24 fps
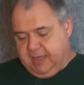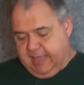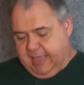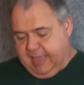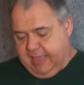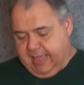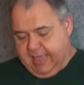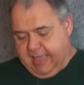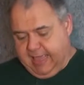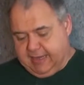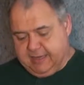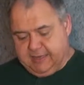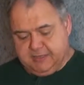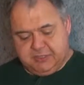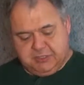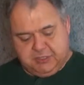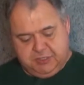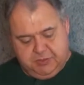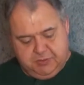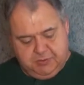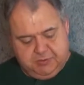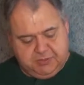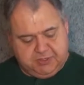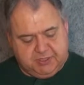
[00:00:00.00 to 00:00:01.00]
and its
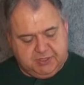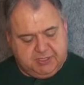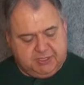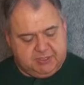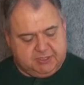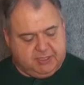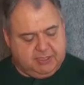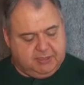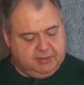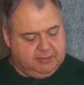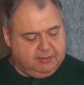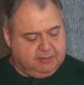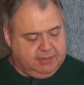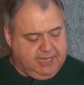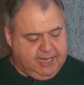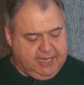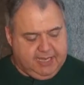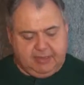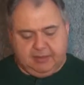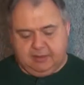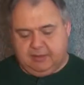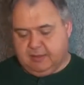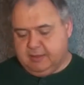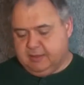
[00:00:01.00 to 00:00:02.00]
uses in
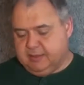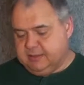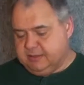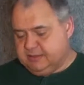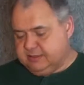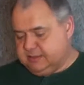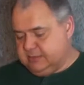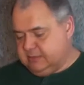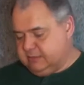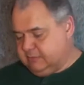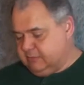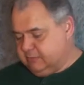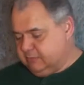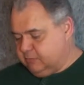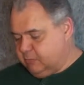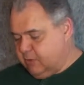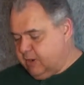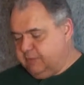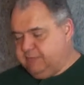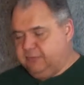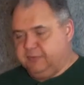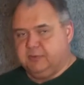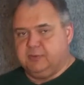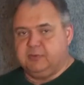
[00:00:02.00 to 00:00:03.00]
handguns and
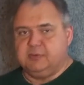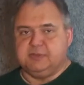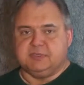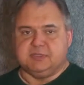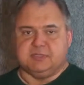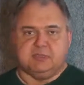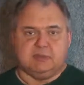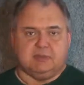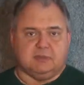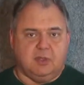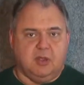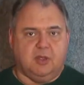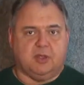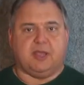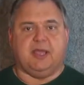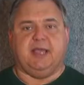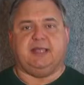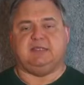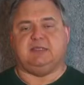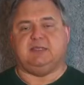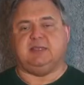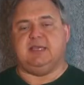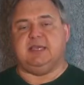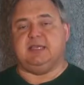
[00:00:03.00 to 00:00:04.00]
rifles and all
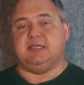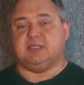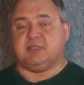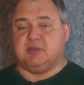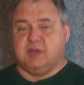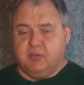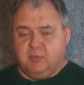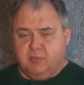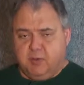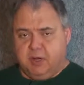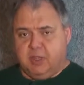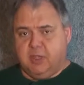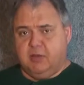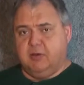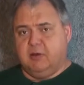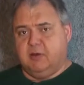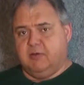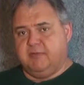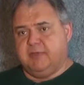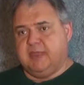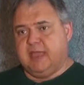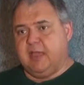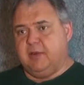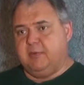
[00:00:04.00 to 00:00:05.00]
kinds of things. So I want to go
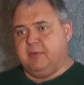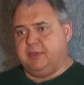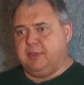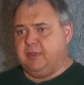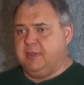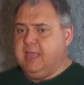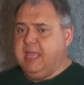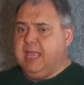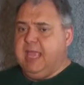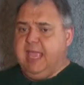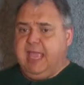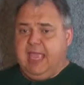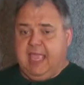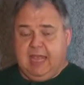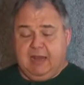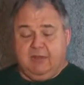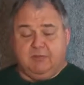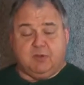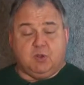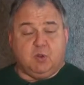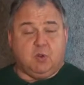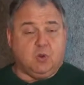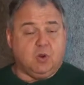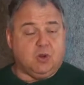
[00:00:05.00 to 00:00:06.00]
over that with you. And
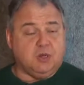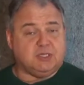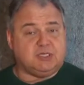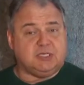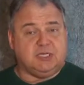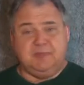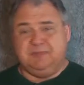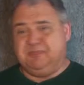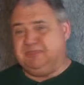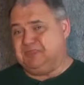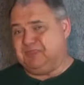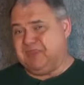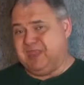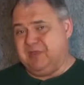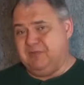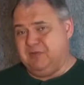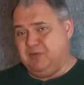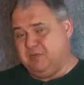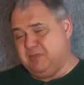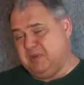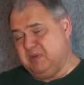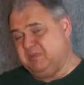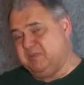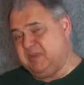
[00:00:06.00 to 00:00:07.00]
of course, if
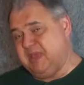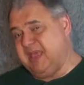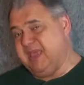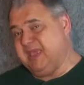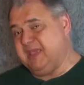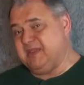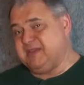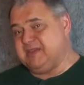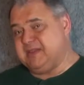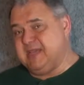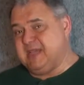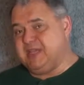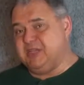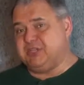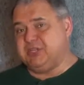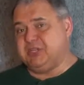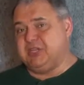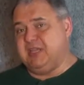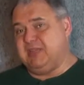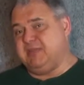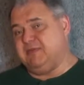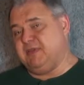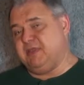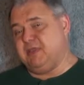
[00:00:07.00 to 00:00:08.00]
you've been paying
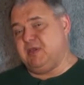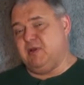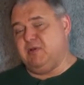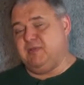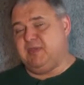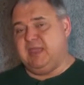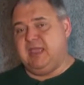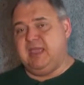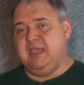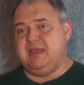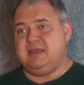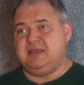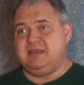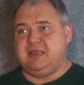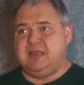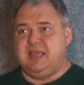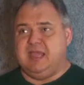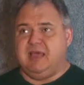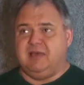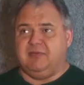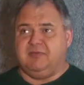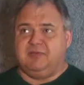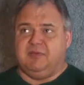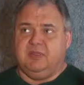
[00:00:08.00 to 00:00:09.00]
attention, even though the
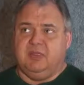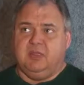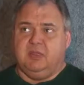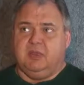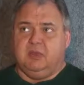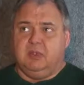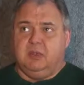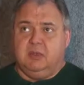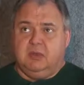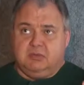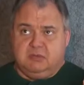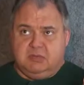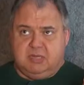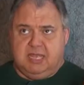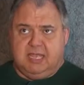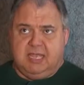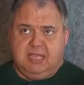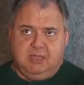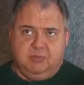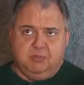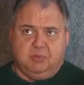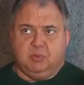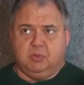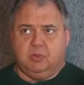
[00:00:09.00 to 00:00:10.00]
ATF
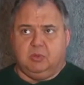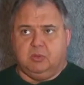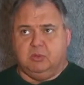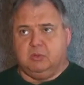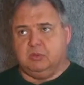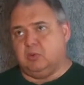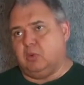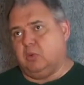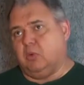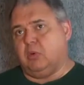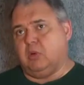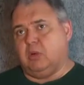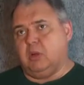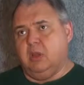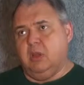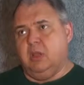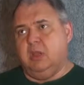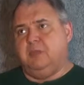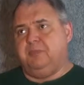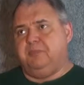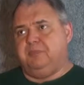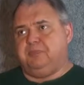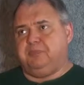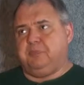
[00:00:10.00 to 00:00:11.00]
tabled or
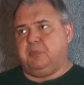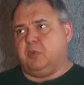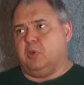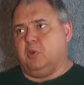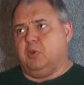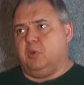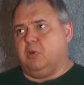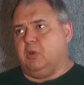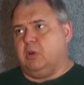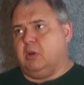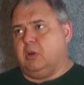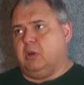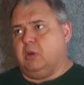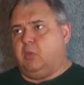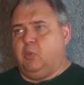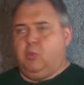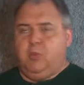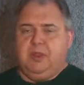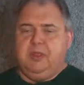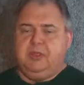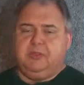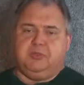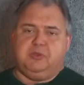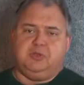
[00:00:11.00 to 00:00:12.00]

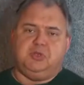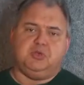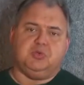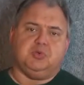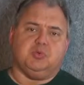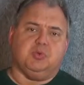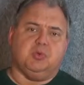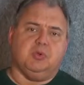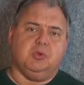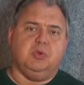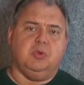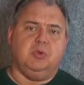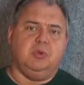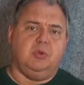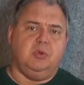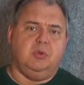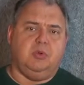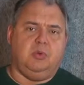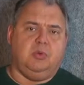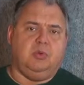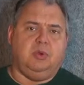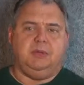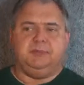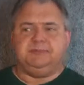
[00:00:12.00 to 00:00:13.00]

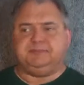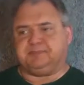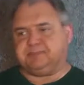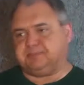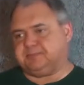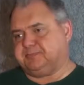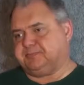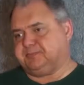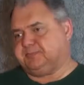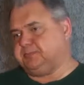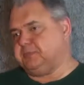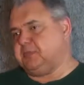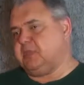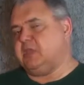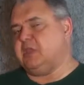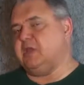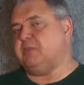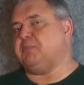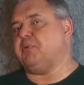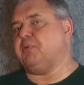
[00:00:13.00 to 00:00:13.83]
withdrew the